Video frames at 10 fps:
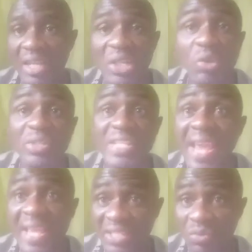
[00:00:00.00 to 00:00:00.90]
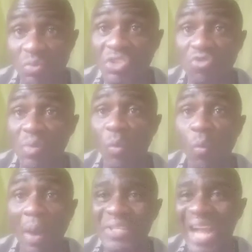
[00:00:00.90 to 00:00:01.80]
Your tears will soon be
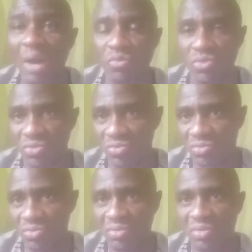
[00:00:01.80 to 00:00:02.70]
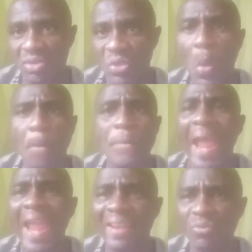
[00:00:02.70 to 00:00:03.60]
wiped out. Your
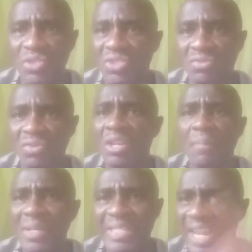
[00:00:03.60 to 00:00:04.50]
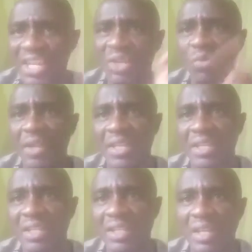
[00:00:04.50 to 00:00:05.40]
pain will soon be taken away.
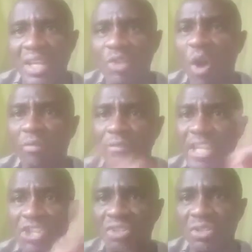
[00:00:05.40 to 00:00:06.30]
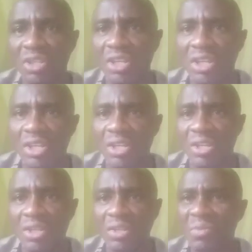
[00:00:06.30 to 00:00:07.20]
Your affliction
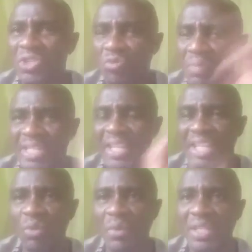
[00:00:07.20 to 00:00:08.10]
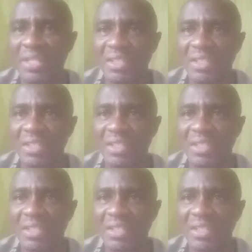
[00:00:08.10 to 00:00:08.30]
will soon be taken away.